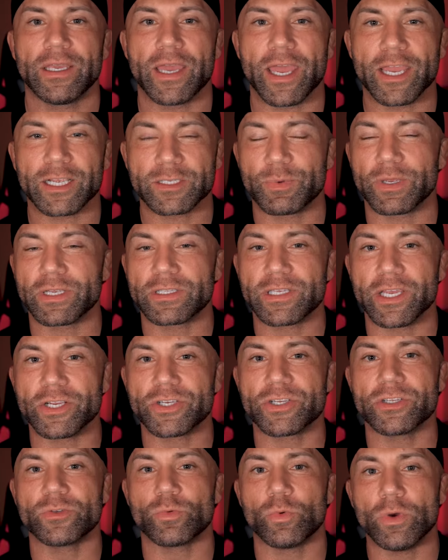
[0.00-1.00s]

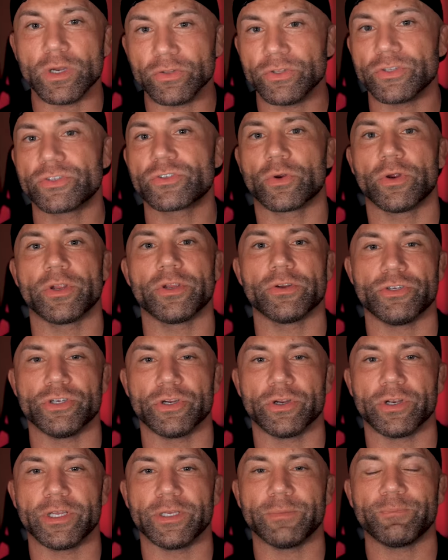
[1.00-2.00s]
Expectations will destroy your
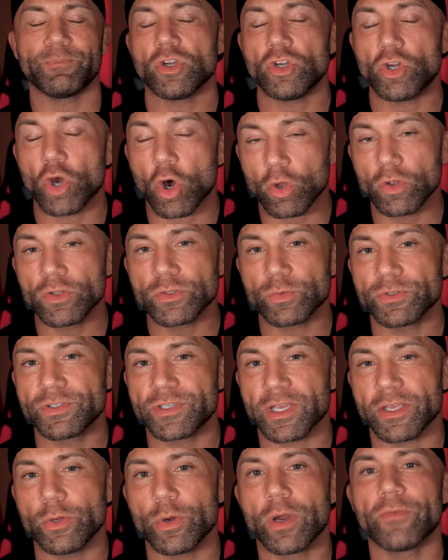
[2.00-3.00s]
journey. Goals will
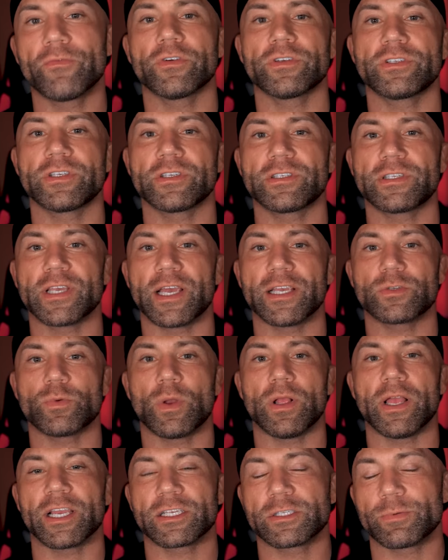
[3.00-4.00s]
set you up for success,
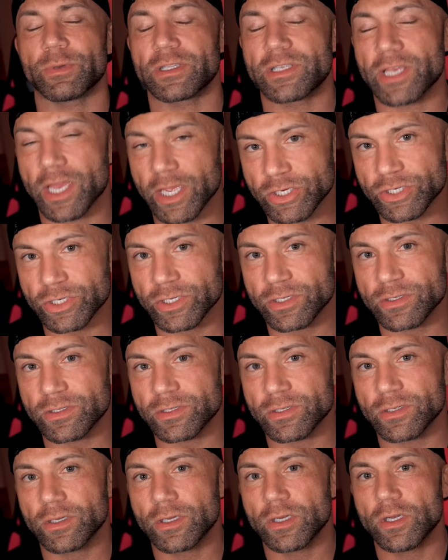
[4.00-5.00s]
while
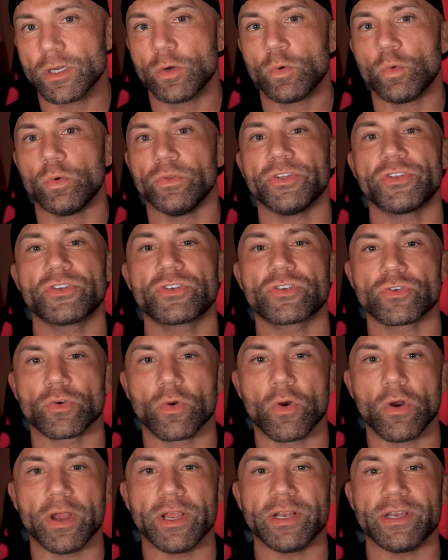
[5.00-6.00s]
expectations will
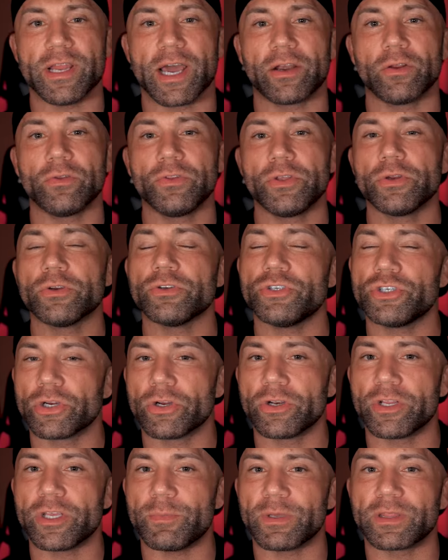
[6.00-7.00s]
destroy not only your
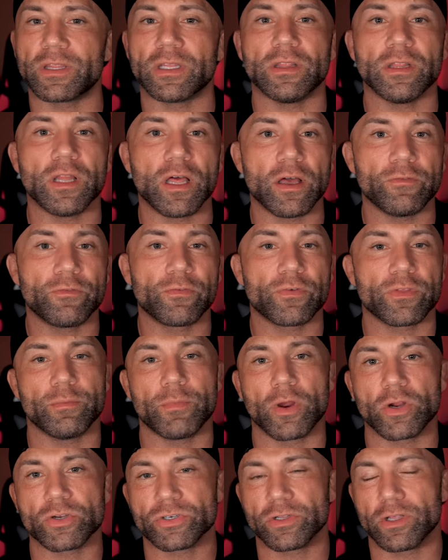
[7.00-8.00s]
journey, but the love for the
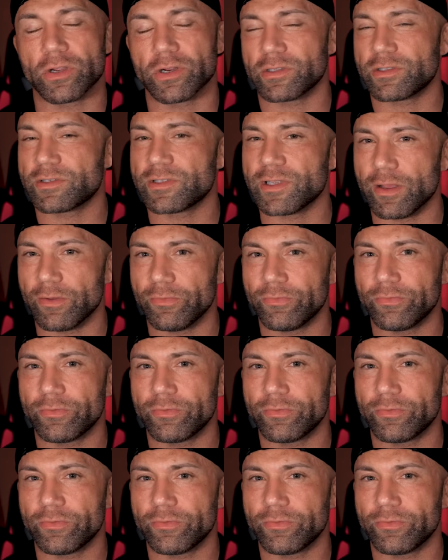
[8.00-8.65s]
martial art itself.